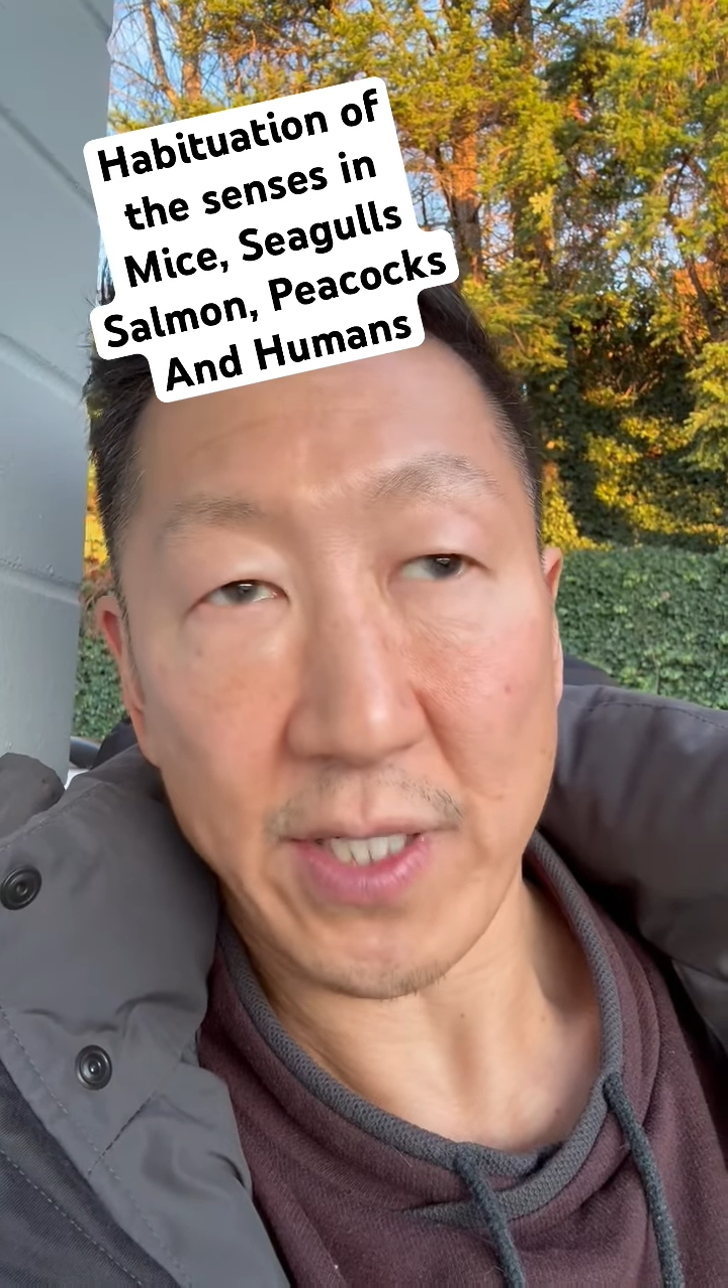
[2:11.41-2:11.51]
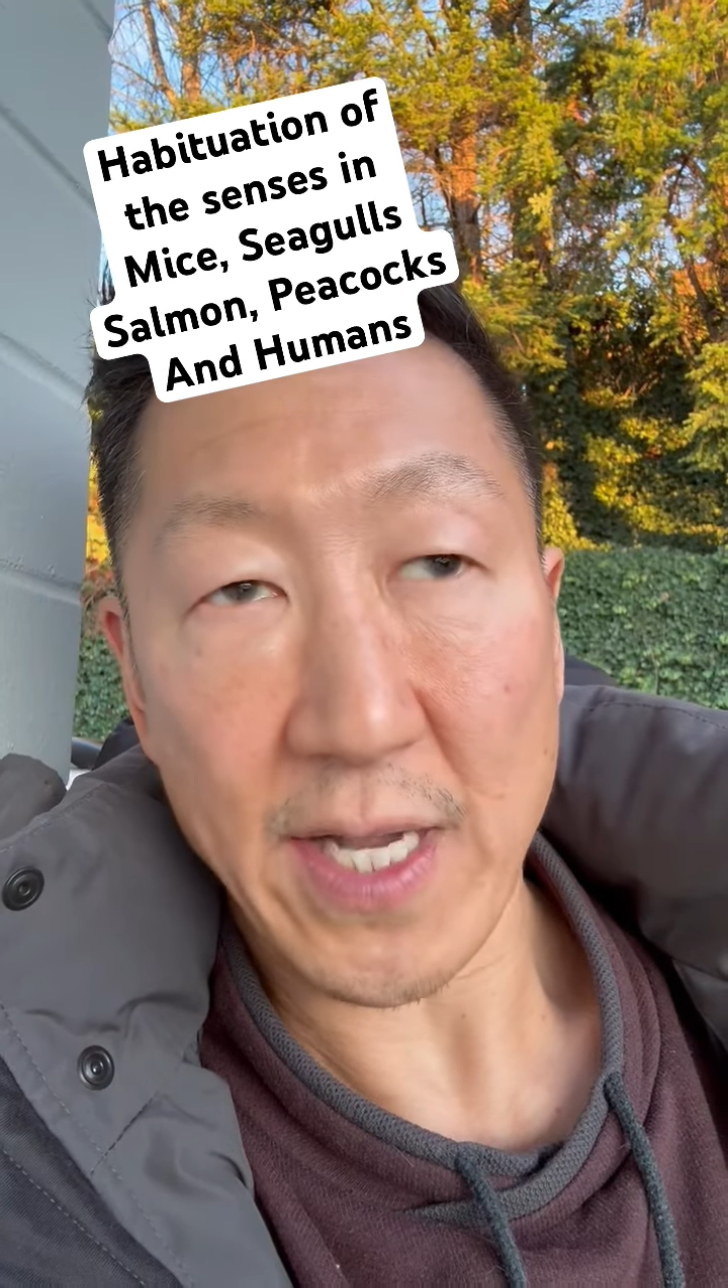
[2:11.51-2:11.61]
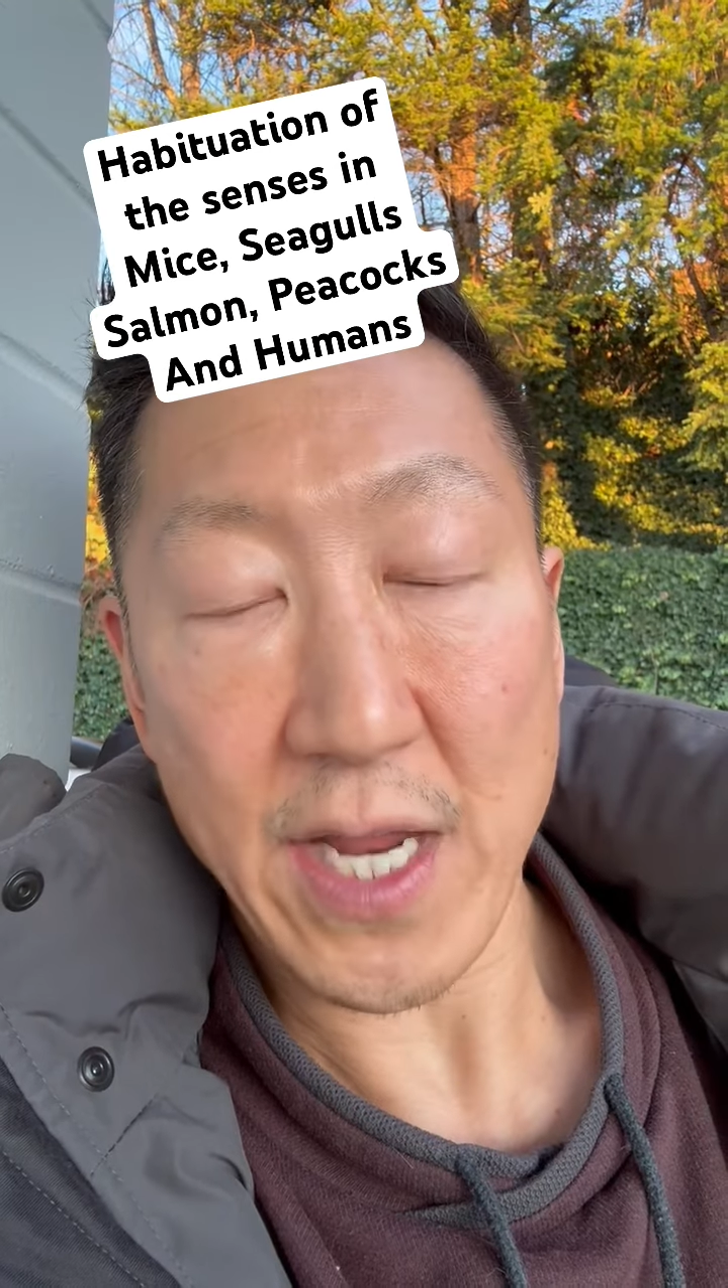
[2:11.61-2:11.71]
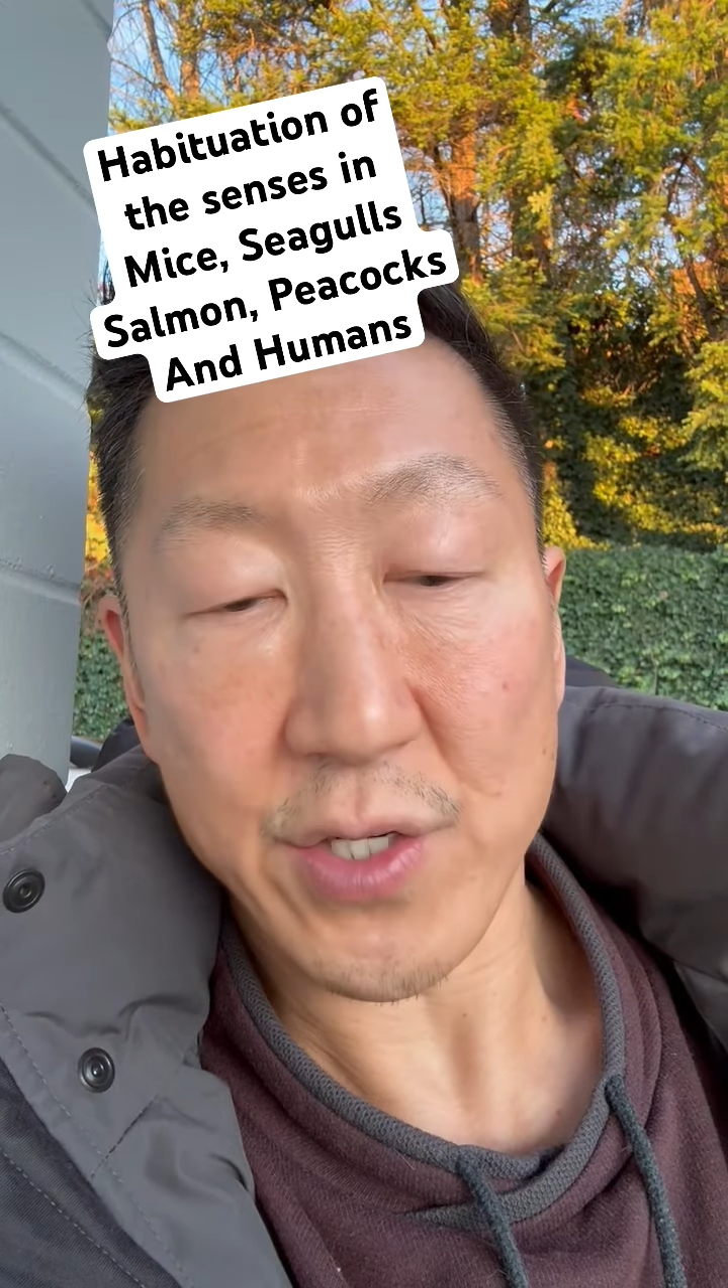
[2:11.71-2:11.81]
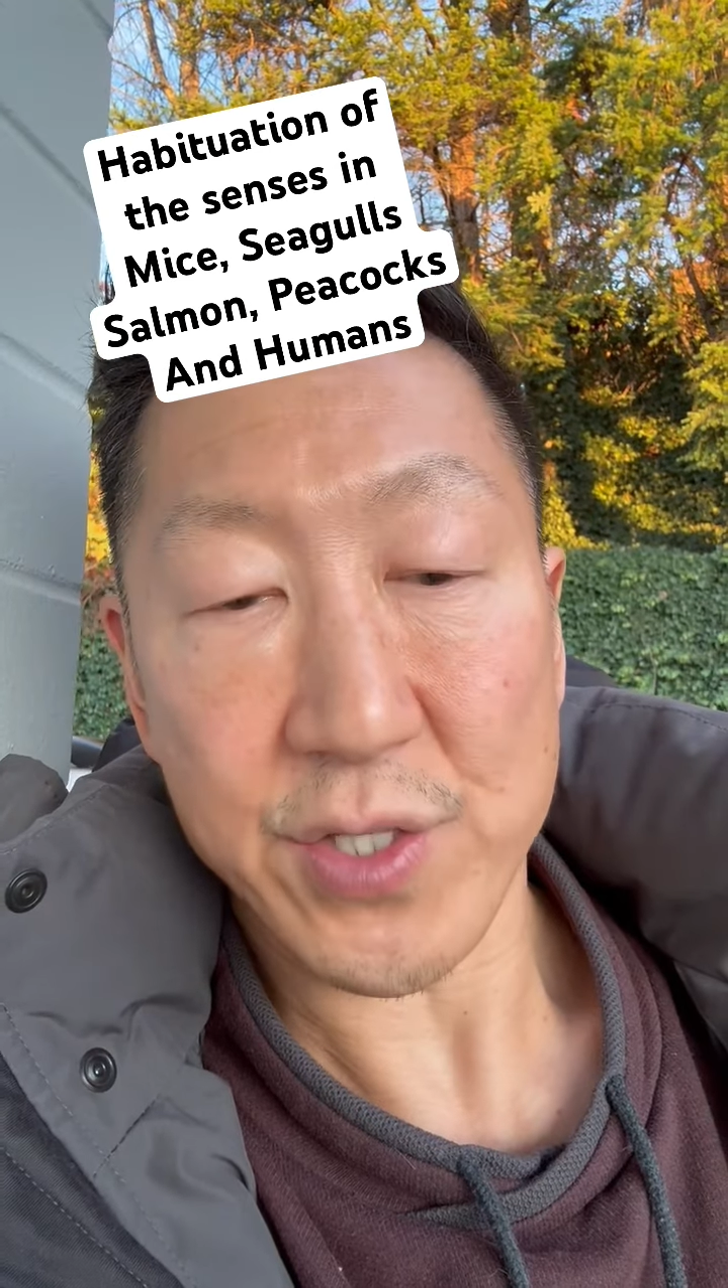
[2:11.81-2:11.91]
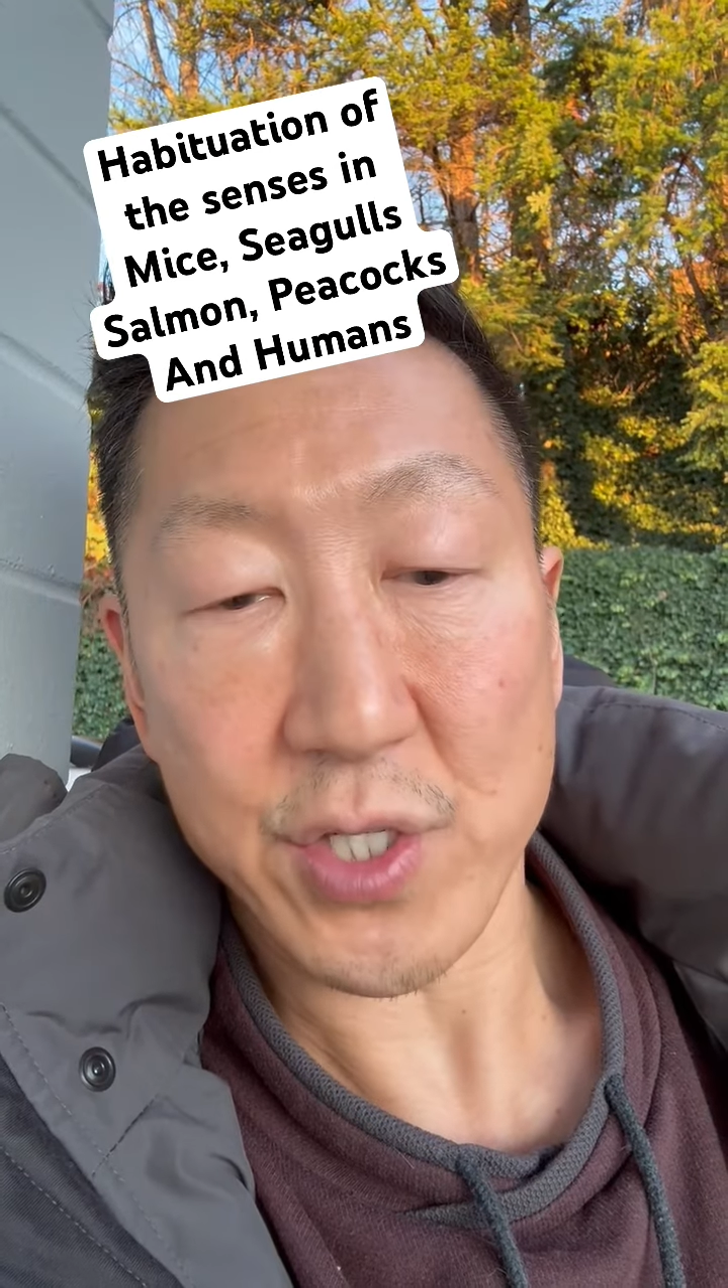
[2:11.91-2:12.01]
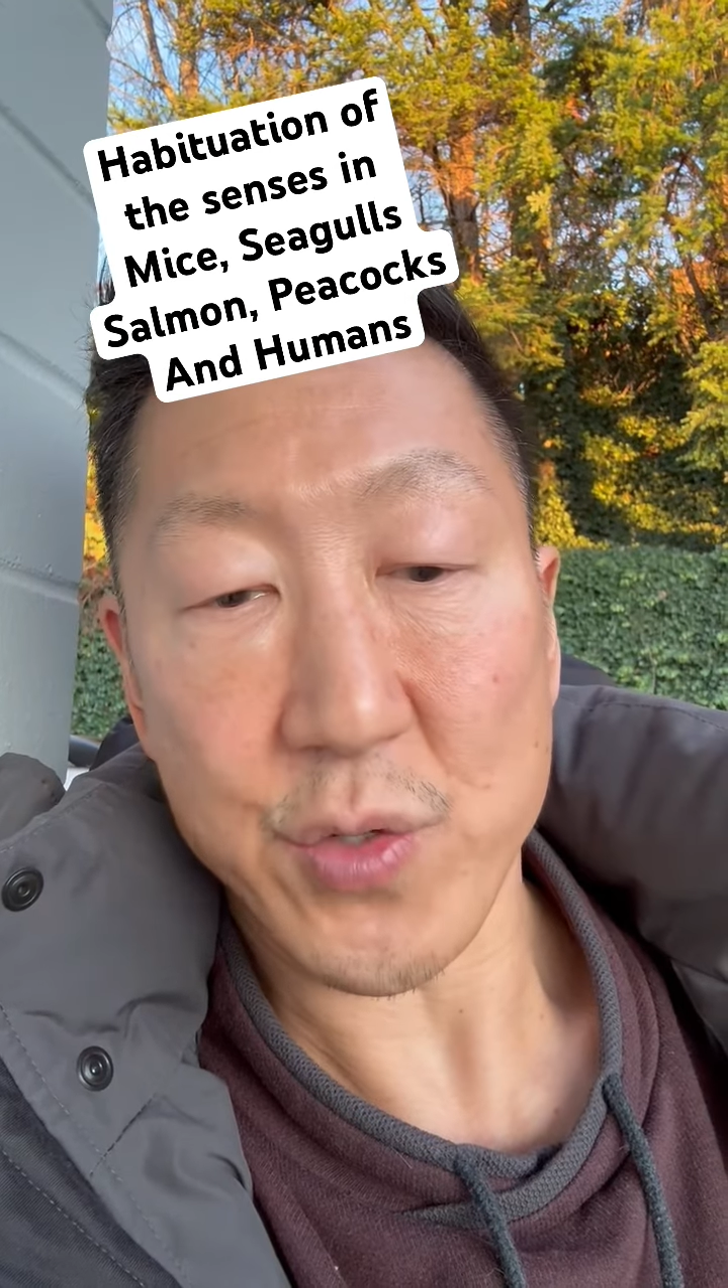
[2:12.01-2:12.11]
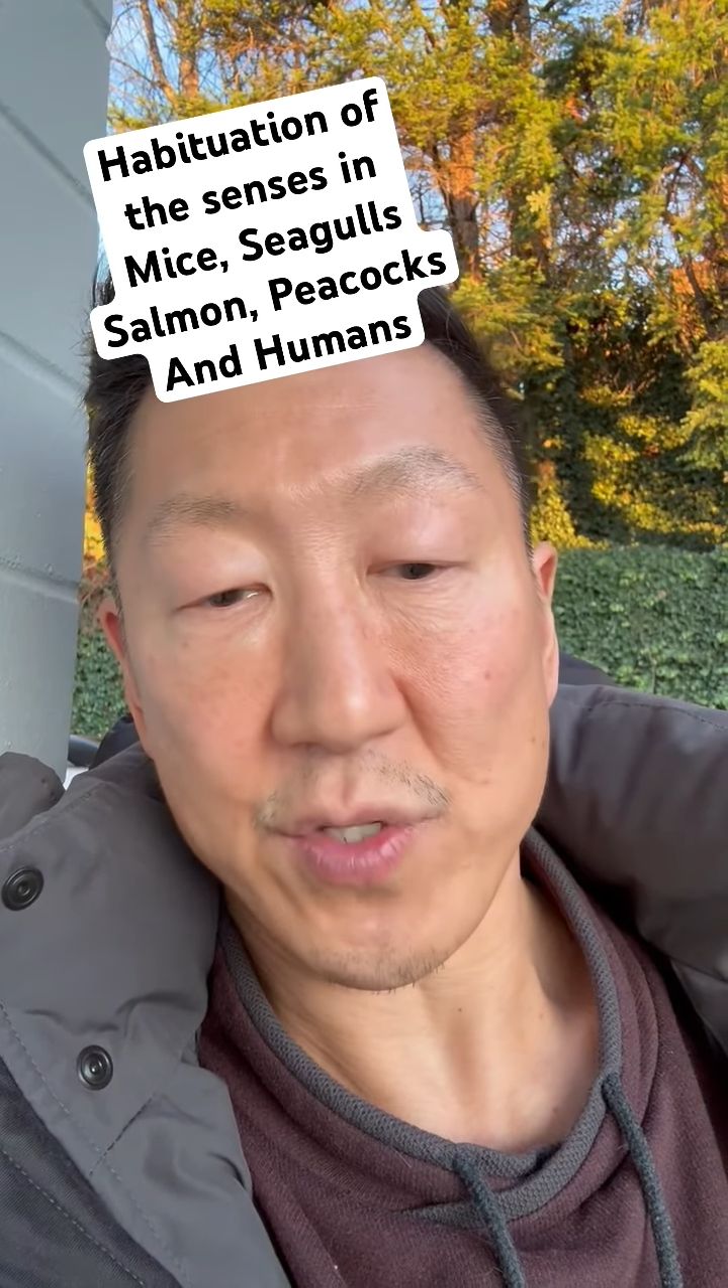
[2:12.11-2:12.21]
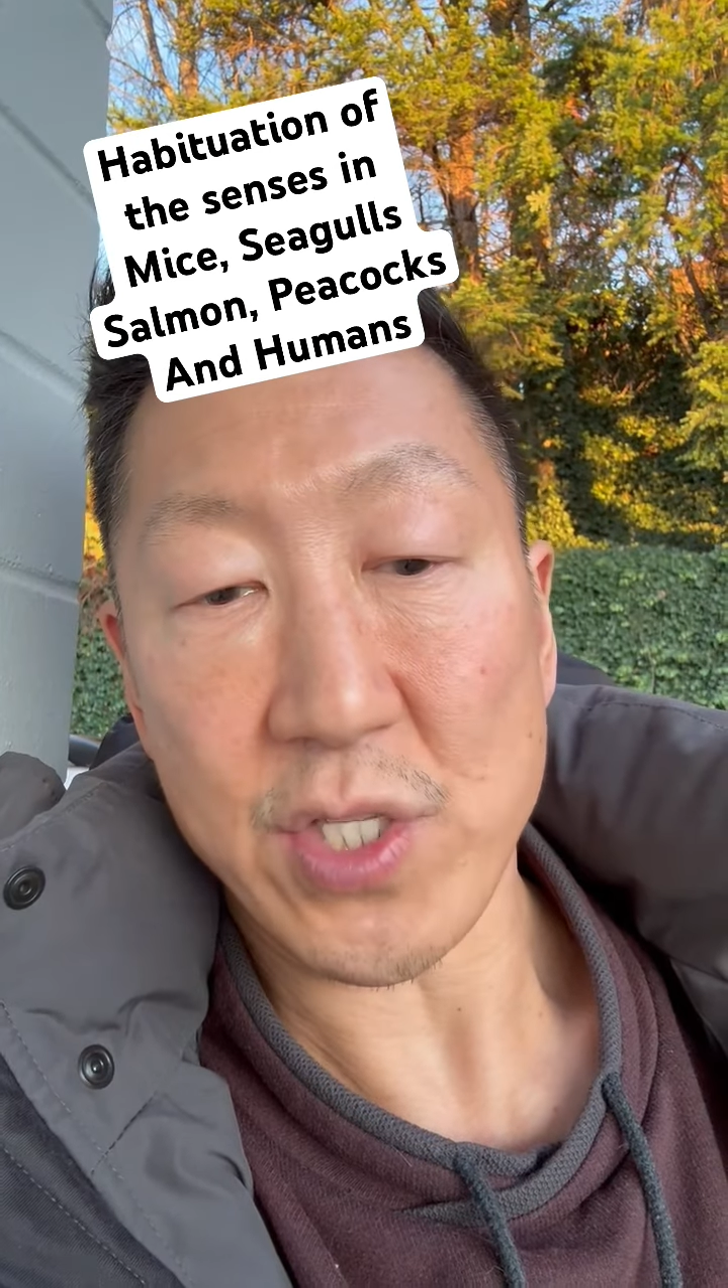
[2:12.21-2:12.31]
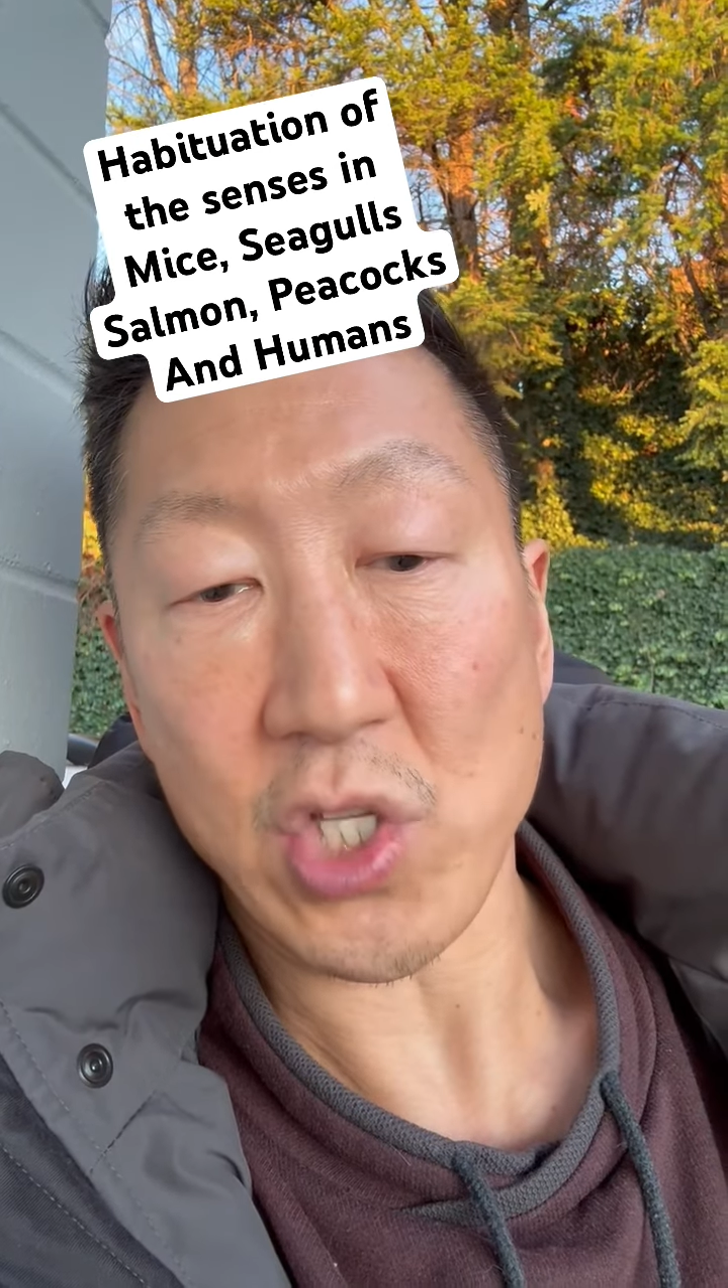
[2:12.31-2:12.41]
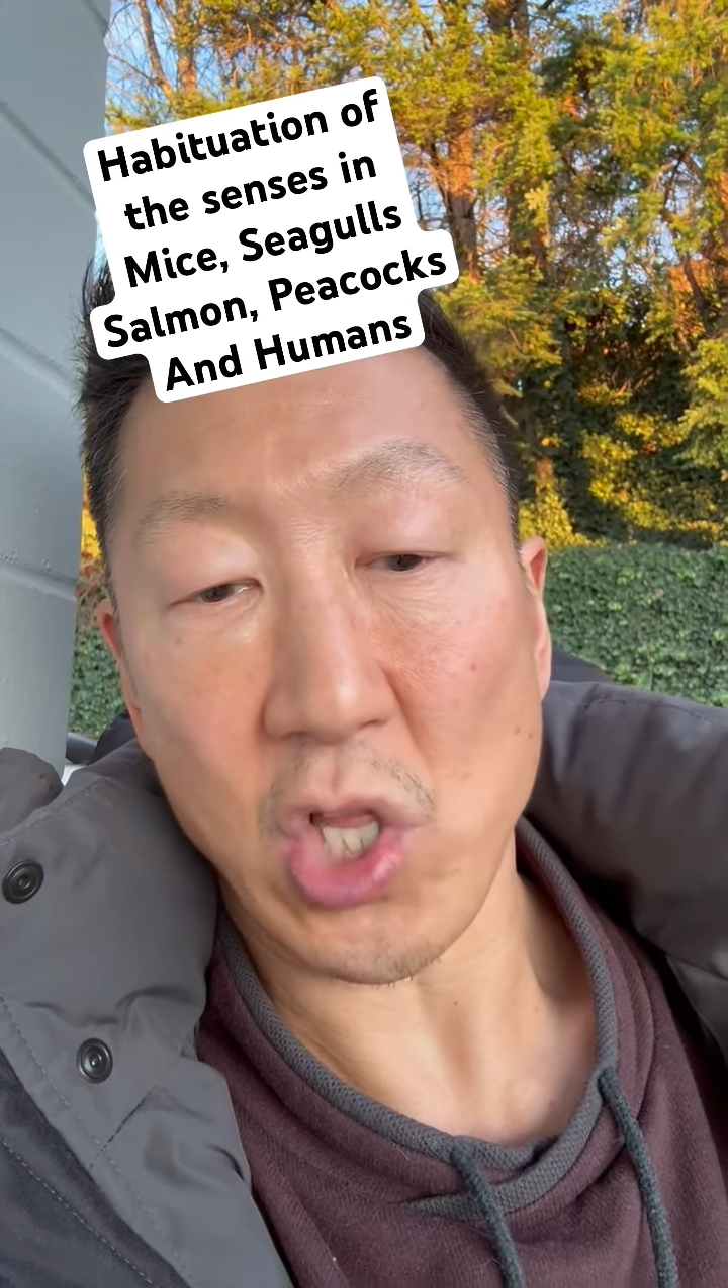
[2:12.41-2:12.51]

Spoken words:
and I used to use these